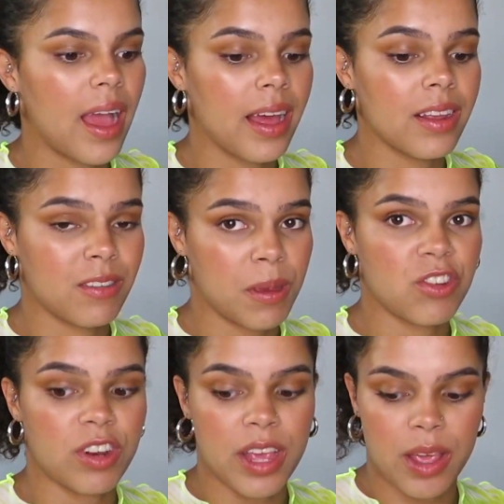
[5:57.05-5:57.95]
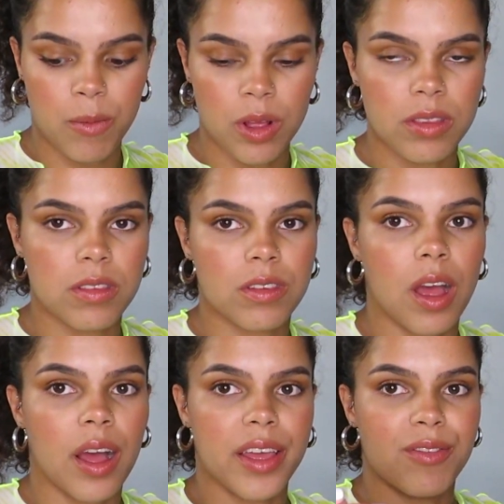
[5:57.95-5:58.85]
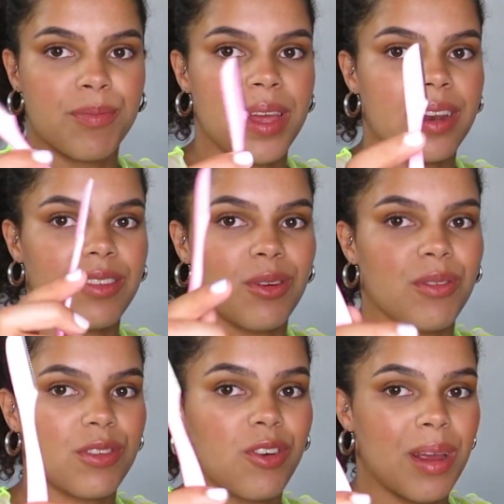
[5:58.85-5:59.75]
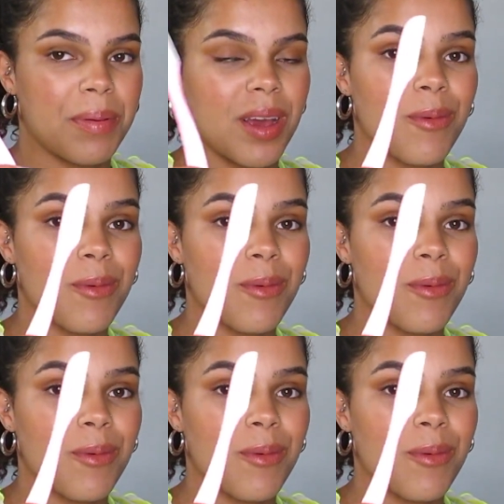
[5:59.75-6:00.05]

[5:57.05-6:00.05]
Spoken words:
and especially once I've been sort of scraping